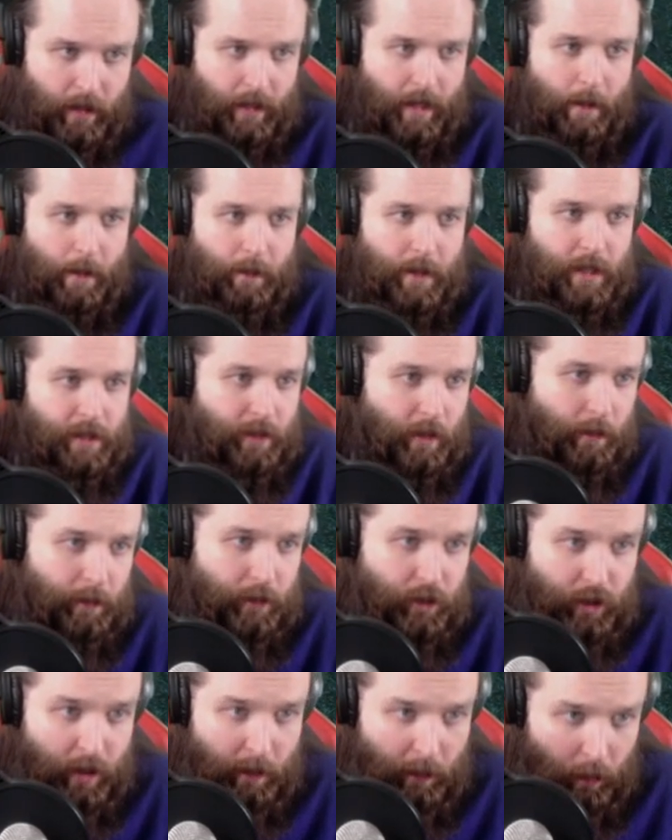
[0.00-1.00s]
Get me some
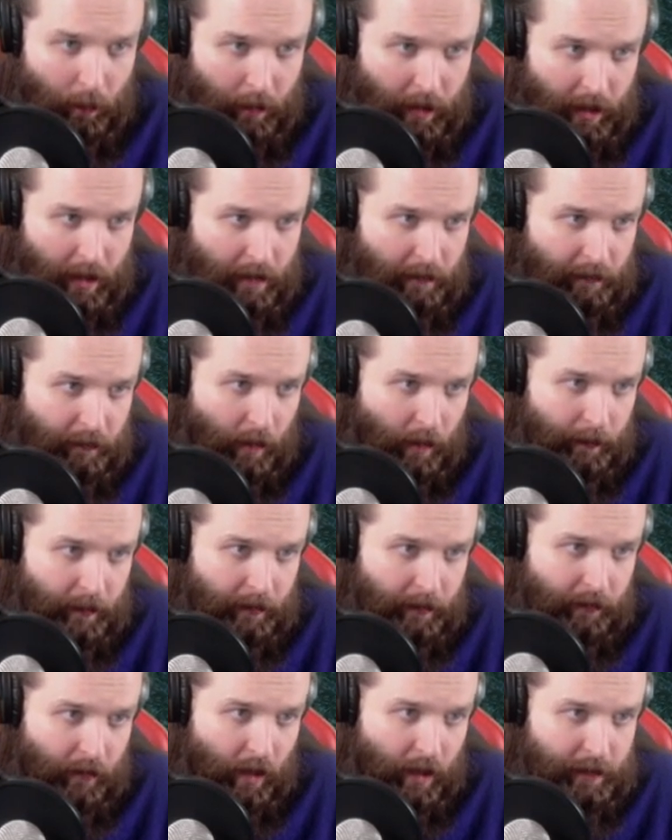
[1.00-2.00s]
shimmerweed from
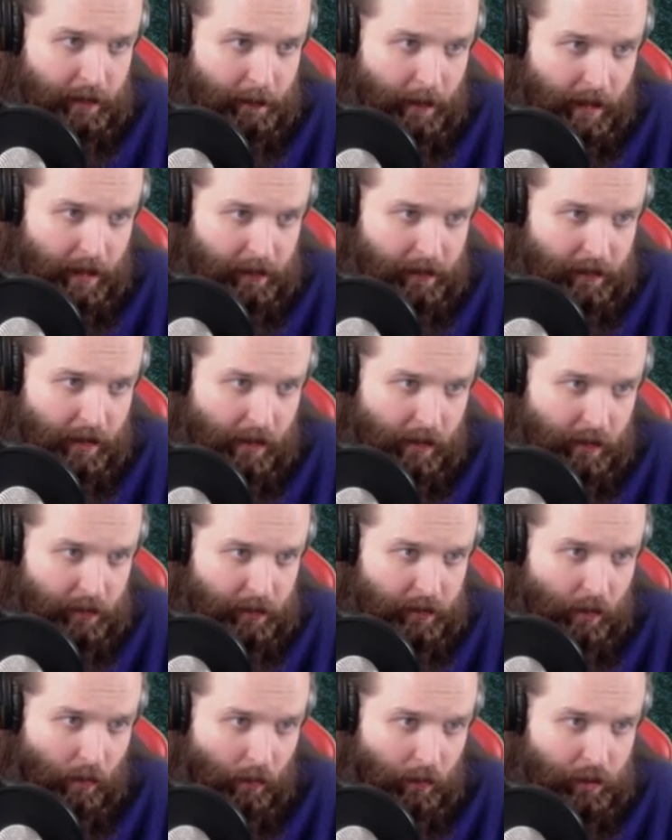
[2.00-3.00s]
the Frostmane
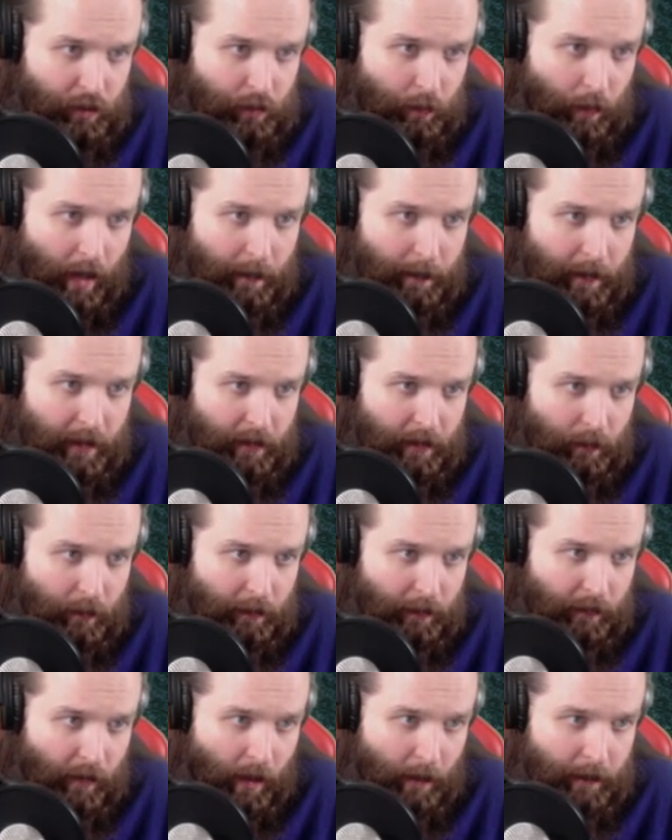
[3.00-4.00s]
Seers, or swipe it
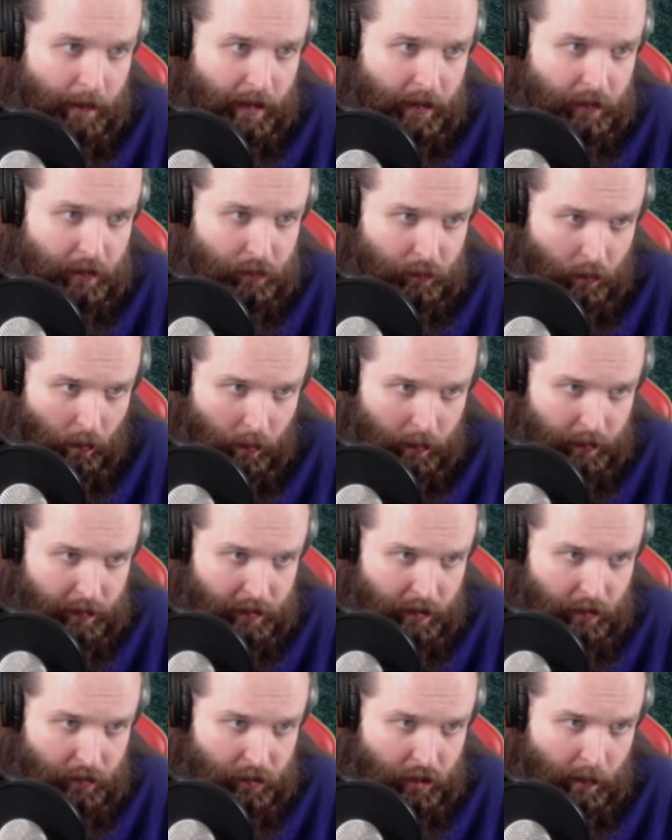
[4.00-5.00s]
from the
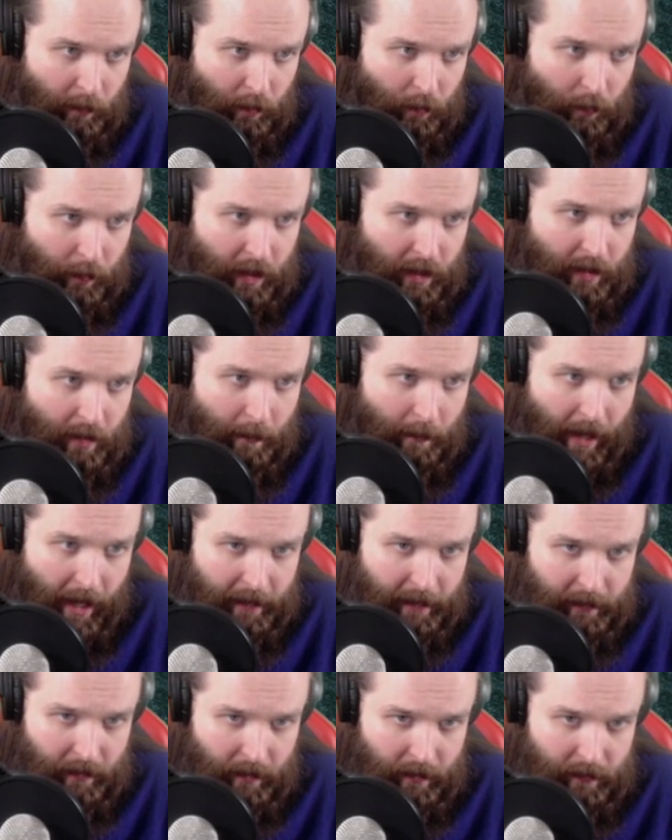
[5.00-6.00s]
Trolls Shimmerweed
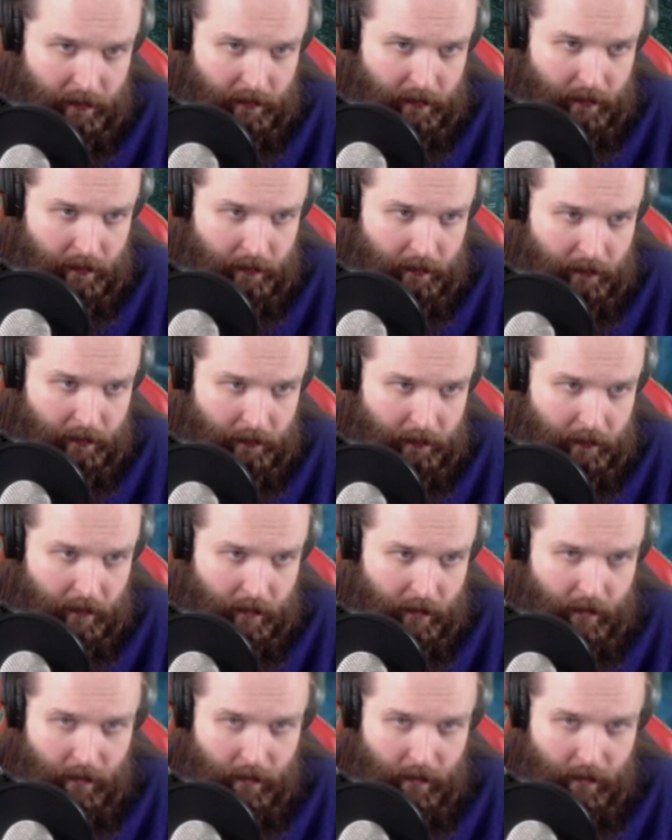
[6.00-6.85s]
Basket. Watch, get back.